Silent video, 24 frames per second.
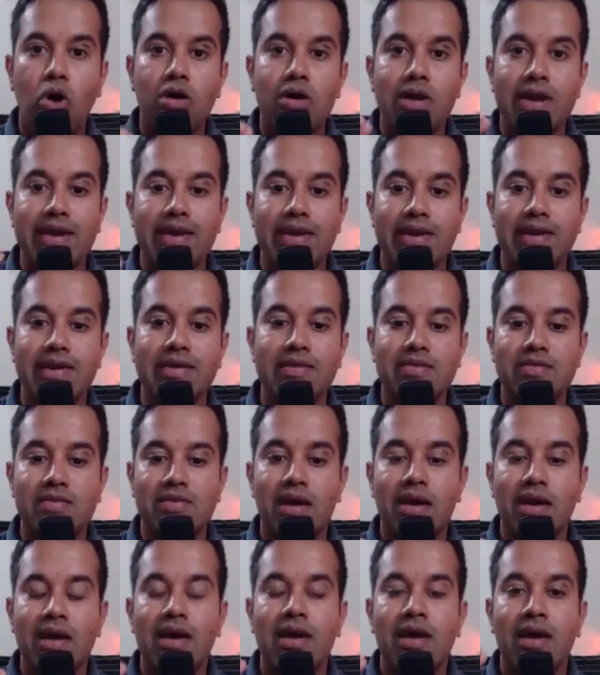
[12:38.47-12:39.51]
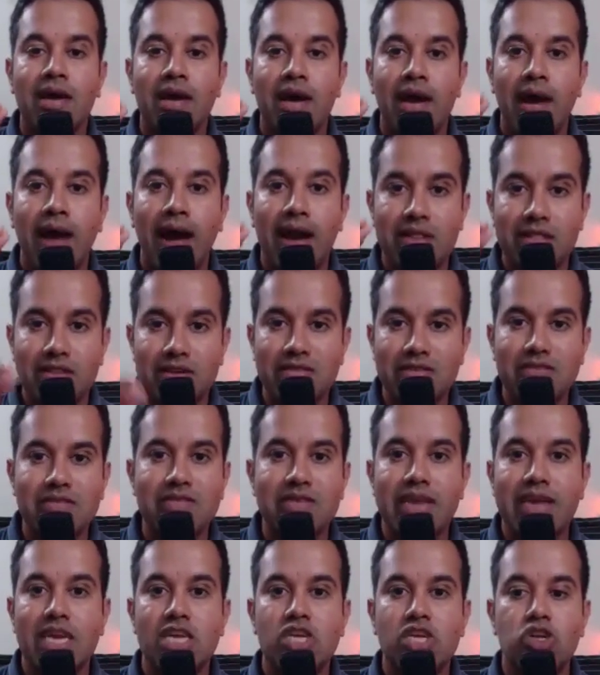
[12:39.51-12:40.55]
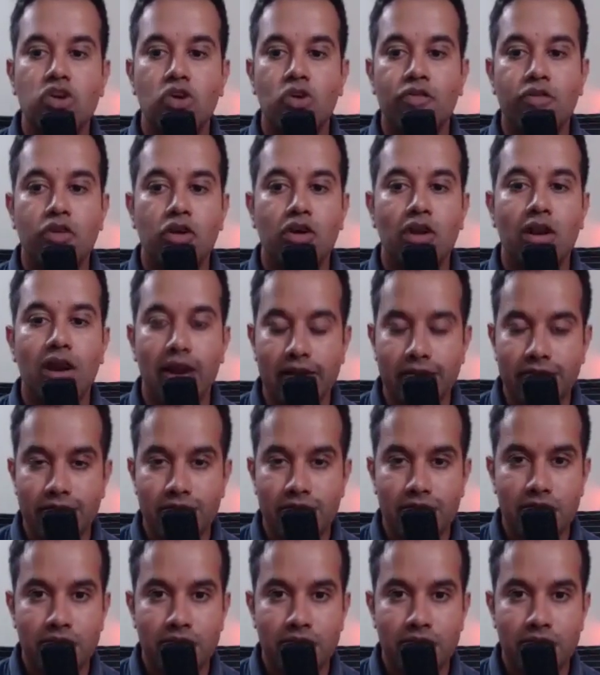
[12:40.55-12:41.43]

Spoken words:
it is at this stage of your life?